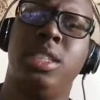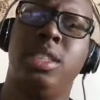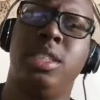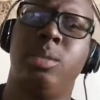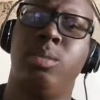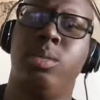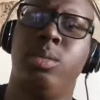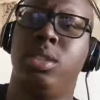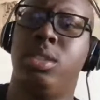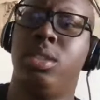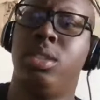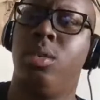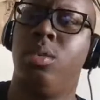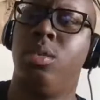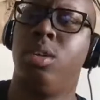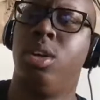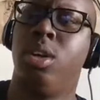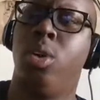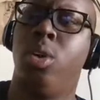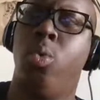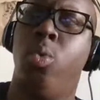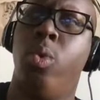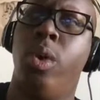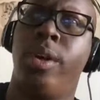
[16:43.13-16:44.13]
and we still know
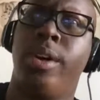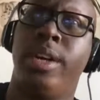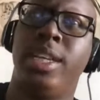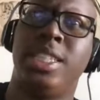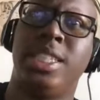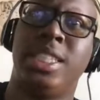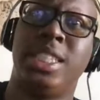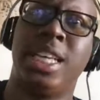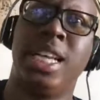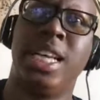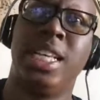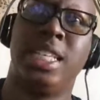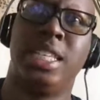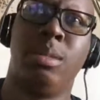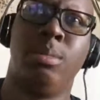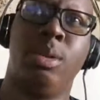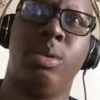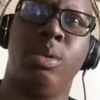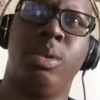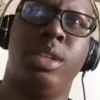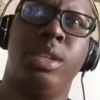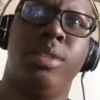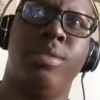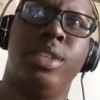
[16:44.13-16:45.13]
where he stands in the
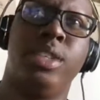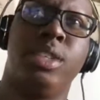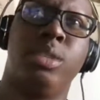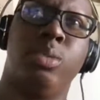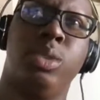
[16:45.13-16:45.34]
middleweight division.